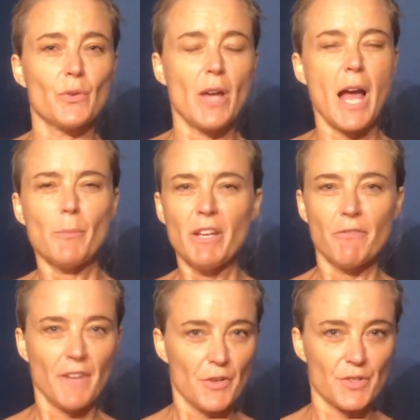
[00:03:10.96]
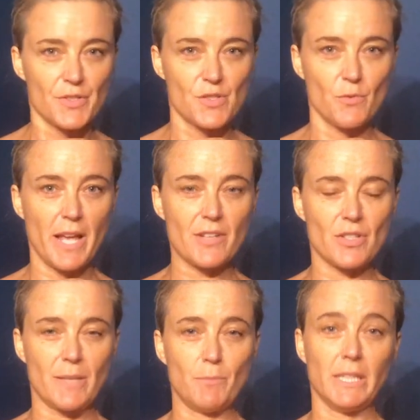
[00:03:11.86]
how many fingers do we
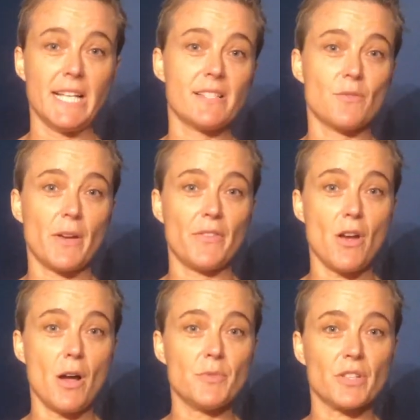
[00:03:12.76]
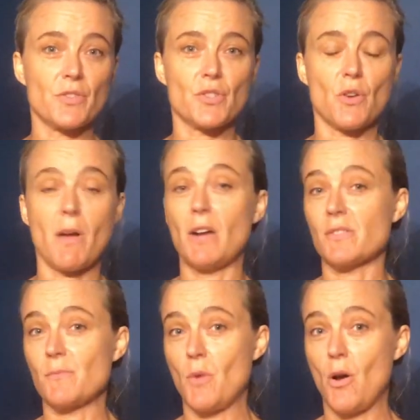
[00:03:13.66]
actually place around the object to show how
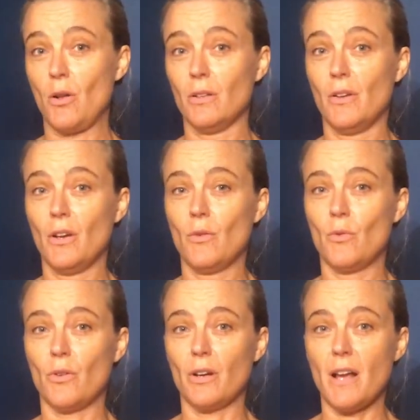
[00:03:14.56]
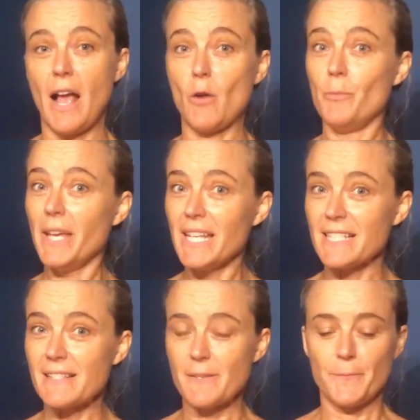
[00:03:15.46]
small or how big it
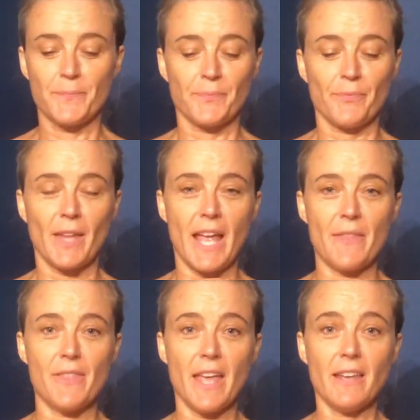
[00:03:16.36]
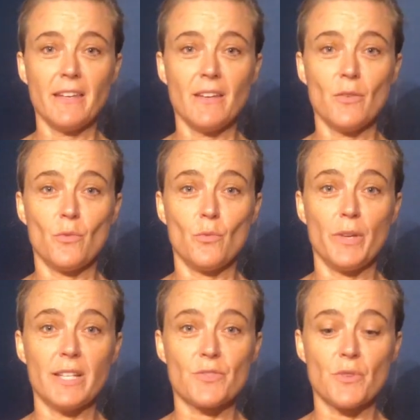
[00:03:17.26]
is. And then we
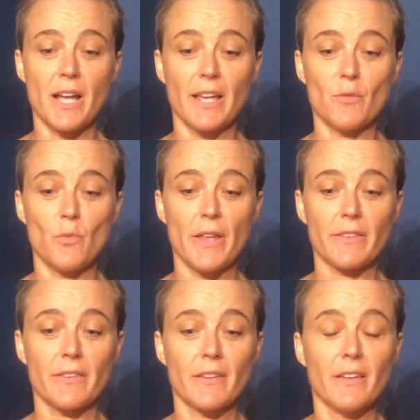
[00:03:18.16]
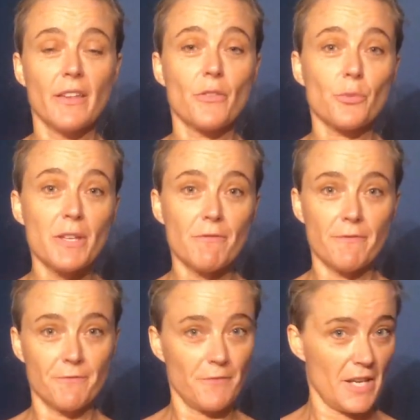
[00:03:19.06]
try it with 3
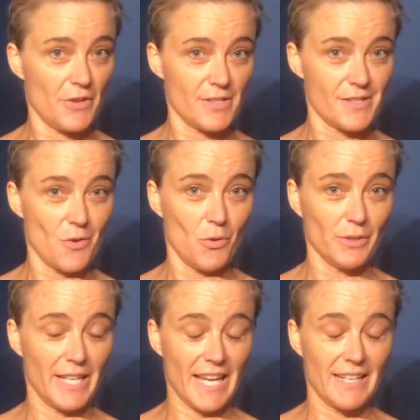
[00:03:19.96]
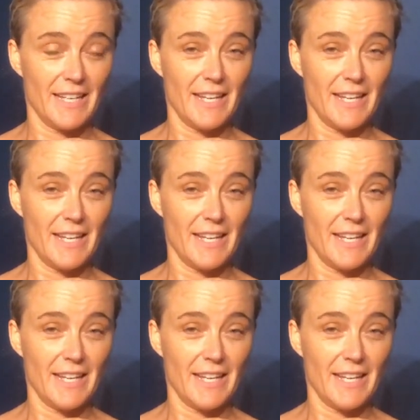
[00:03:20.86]
fingers holding it.